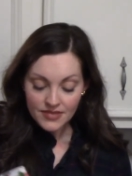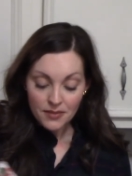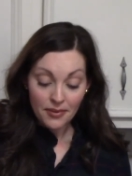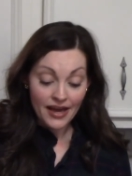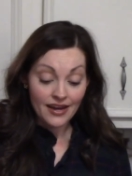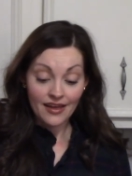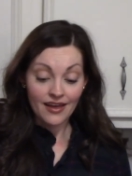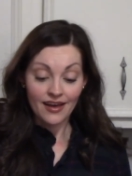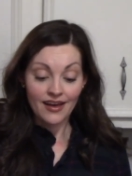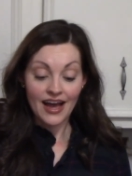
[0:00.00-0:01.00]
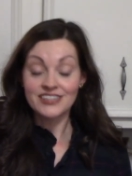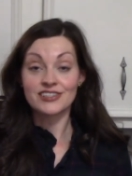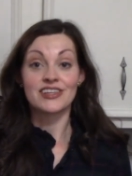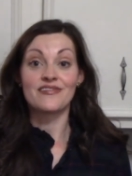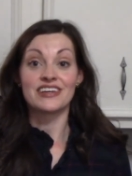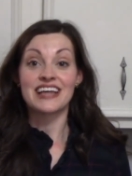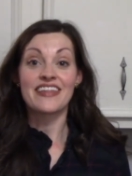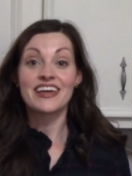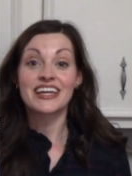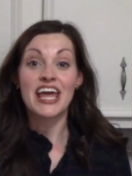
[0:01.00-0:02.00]
But I just love this. I
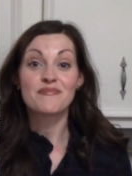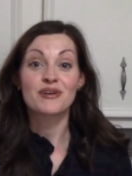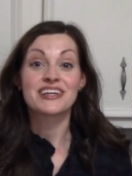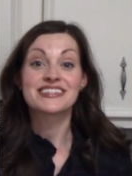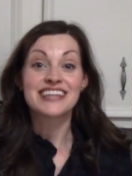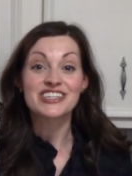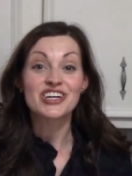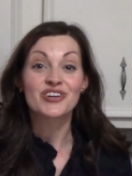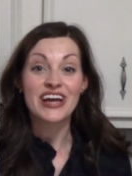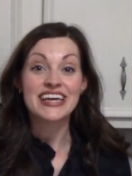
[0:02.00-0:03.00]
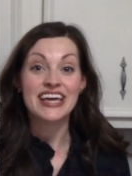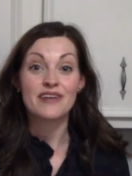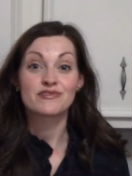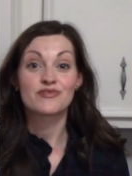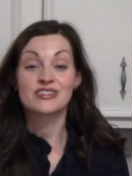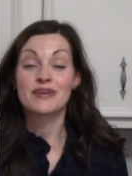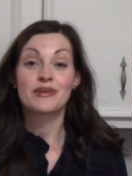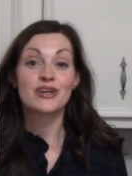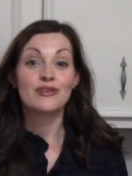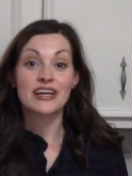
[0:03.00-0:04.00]
think an apron is such a great gift for
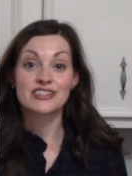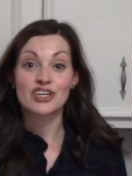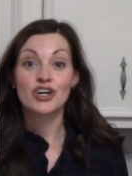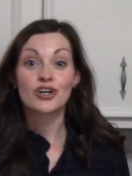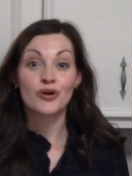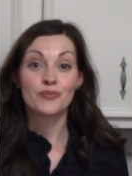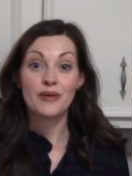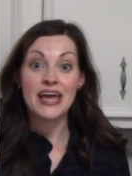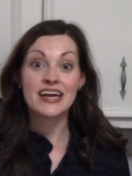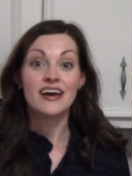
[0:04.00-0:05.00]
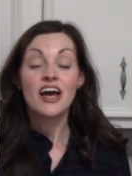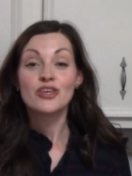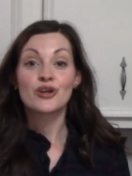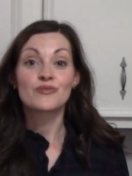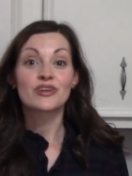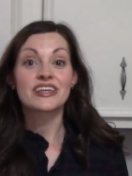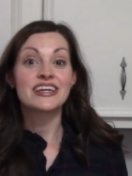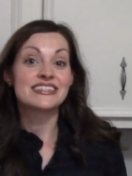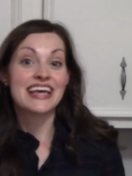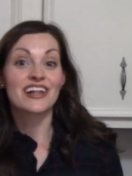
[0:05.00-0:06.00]
somebody who likes to cook or bake. You can
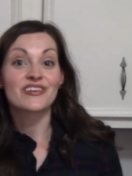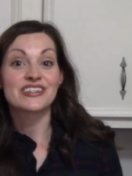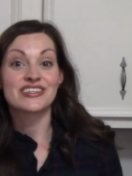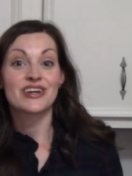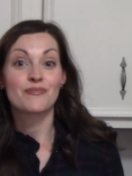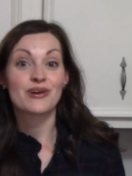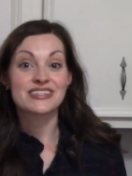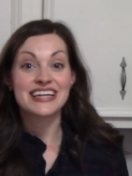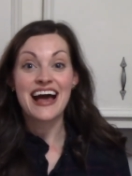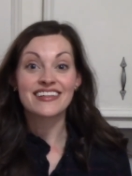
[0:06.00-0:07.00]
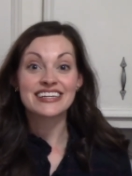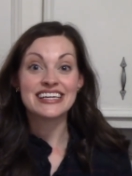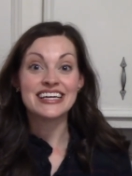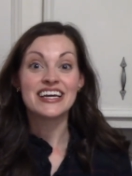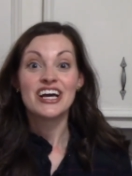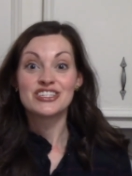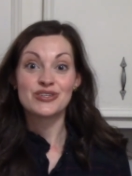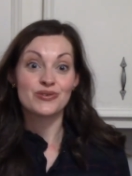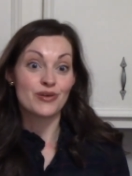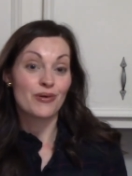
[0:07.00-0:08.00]
really tailor it to their personality,
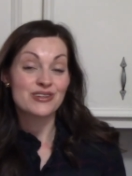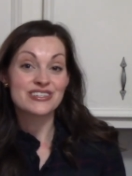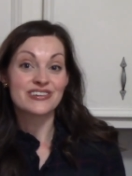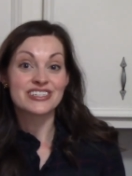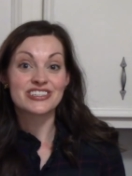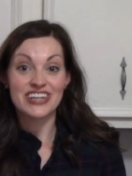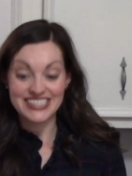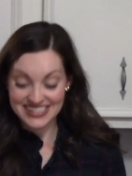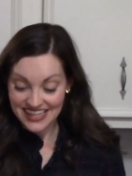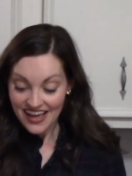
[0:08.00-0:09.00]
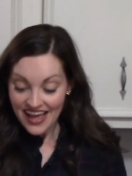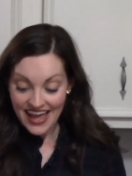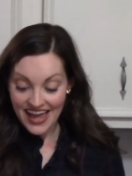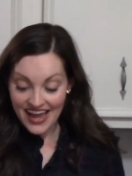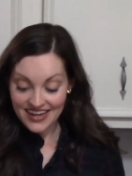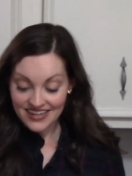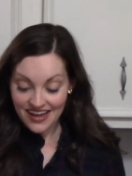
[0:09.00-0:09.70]
to their personal interests, and